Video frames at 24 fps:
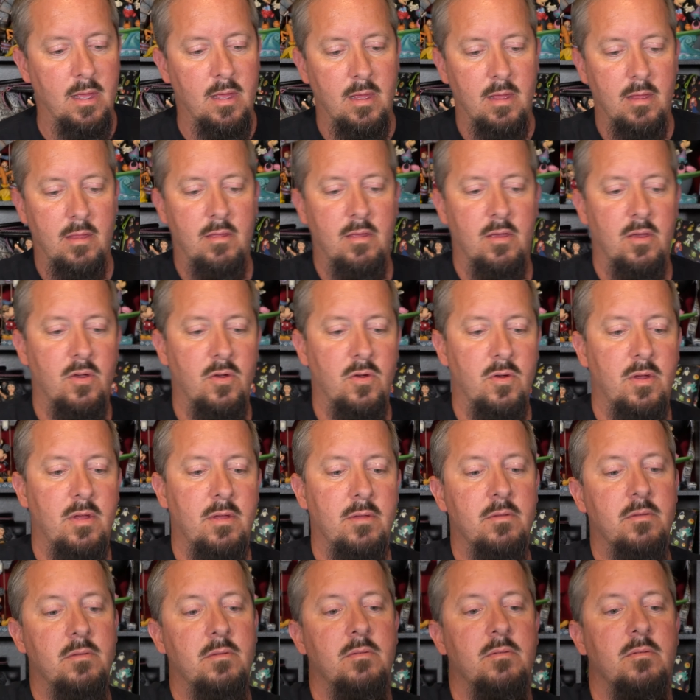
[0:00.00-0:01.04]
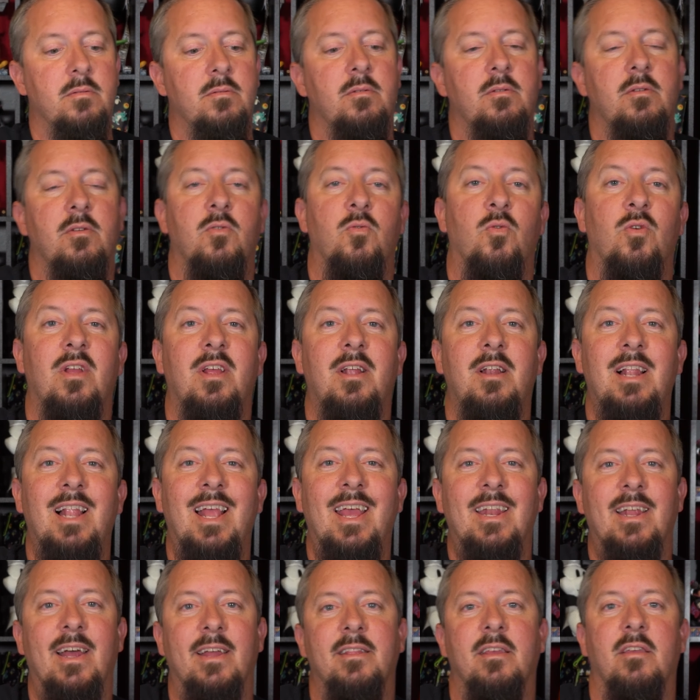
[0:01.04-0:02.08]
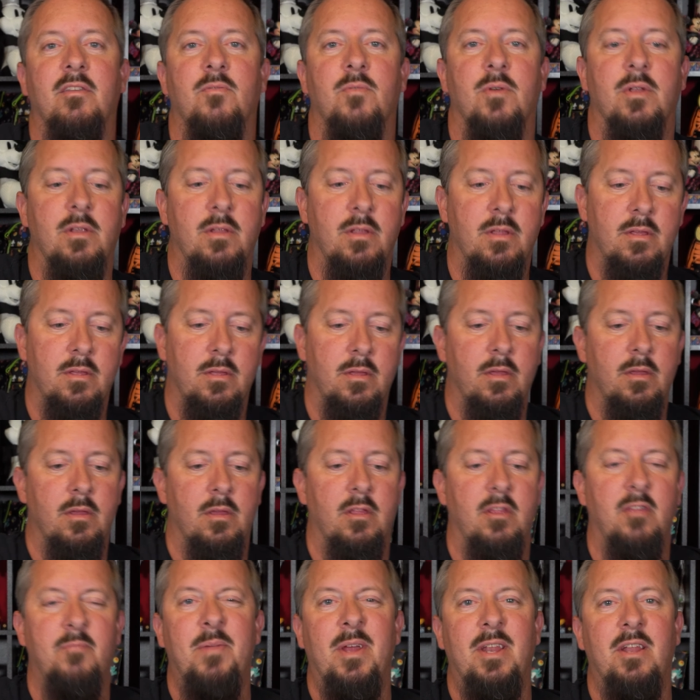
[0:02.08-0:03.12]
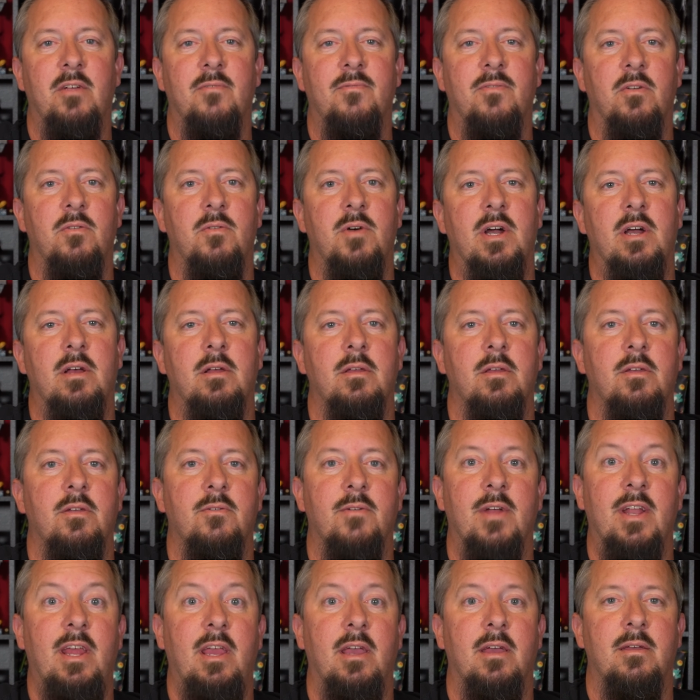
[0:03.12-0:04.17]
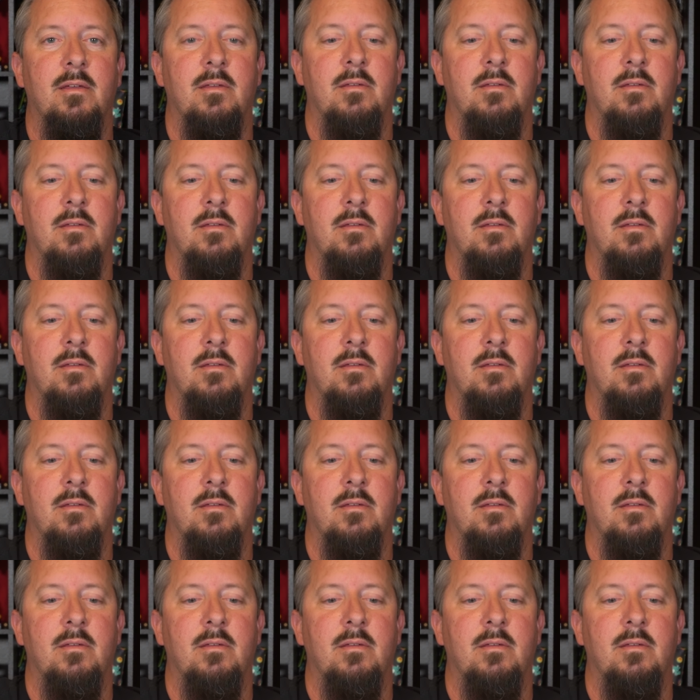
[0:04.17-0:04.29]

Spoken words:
So we're a little late on this one. It's been here for a while. Ready?